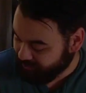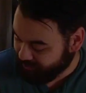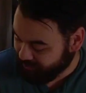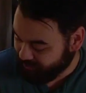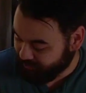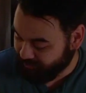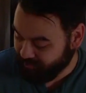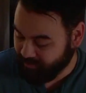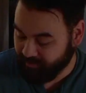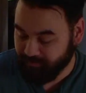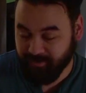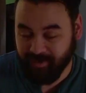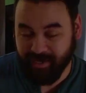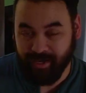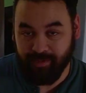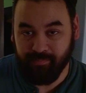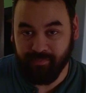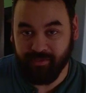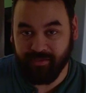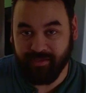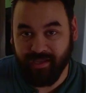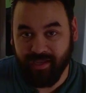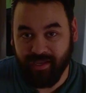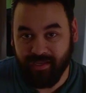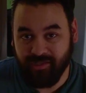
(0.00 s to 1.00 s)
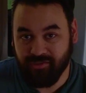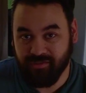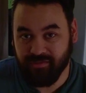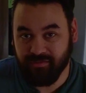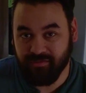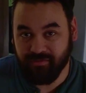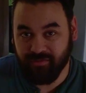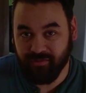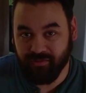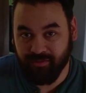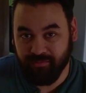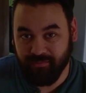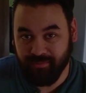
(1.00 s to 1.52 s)
Now every application
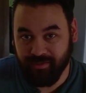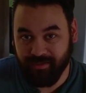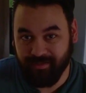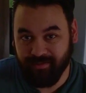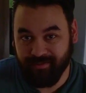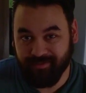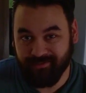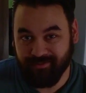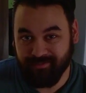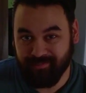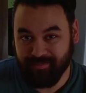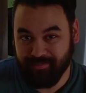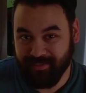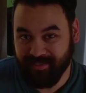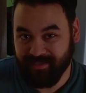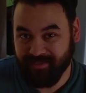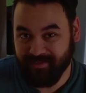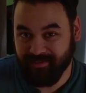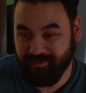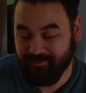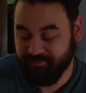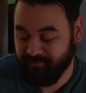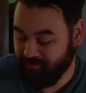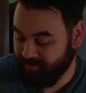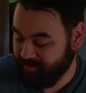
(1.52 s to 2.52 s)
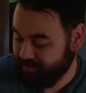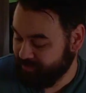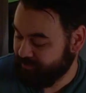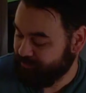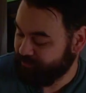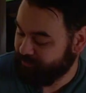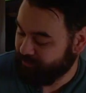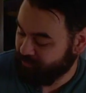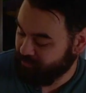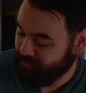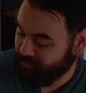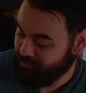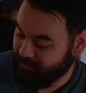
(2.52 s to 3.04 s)
is going to be a little bit different.
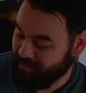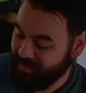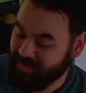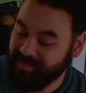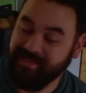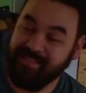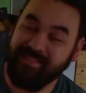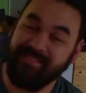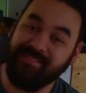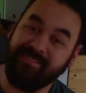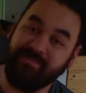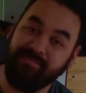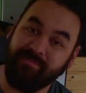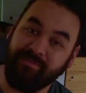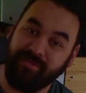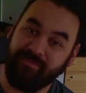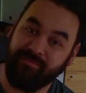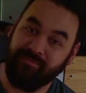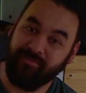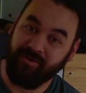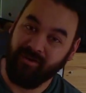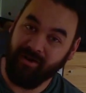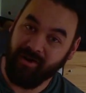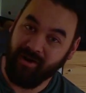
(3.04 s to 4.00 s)
You may need some different